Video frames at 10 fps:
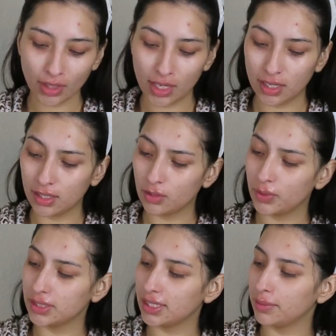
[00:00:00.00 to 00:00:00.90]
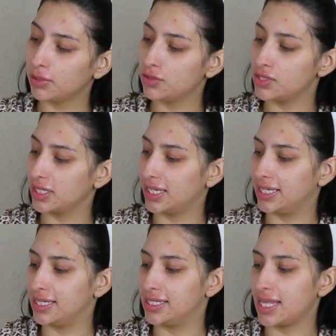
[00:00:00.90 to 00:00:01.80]
And the one that I'm using
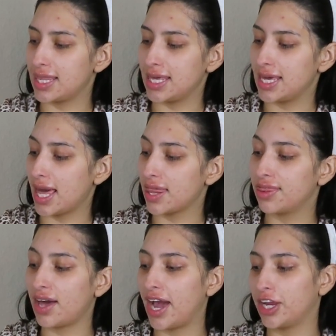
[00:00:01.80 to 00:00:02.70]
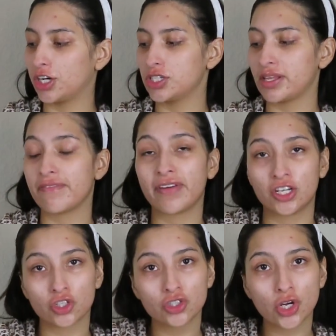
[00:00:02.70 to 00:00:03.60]
is the Thayers
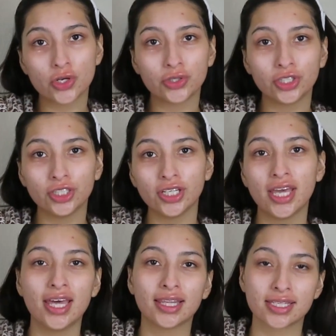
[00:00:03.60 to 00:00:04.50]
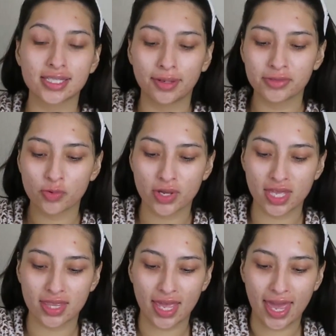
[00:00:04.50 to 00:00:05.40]
facial toner. This comes
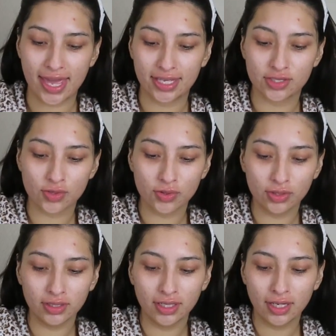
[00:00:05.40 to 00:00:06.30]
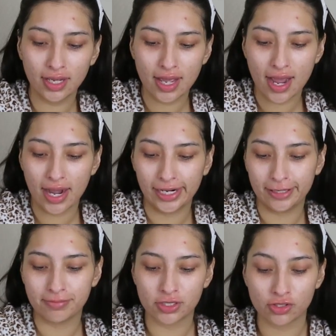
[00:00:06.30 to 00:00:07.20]
with Hazel,
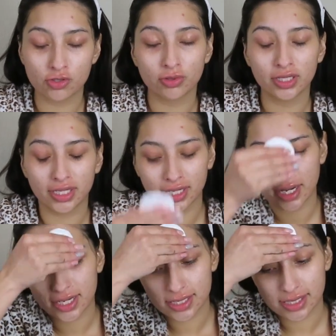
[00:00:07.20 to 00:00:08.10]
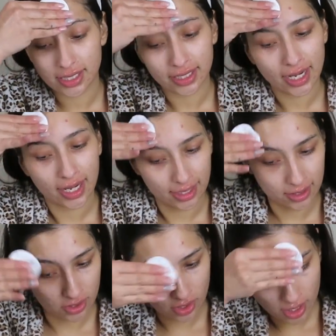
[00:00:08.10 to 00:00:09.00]
so it's really nice, and it
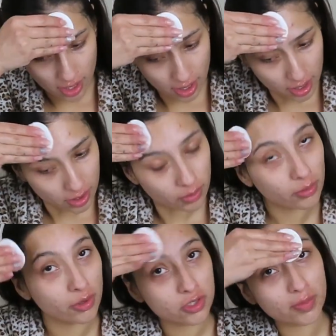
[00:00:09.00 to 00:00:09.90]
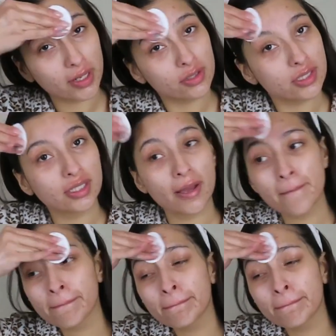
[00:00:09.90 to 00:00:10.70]
has rose petals in it.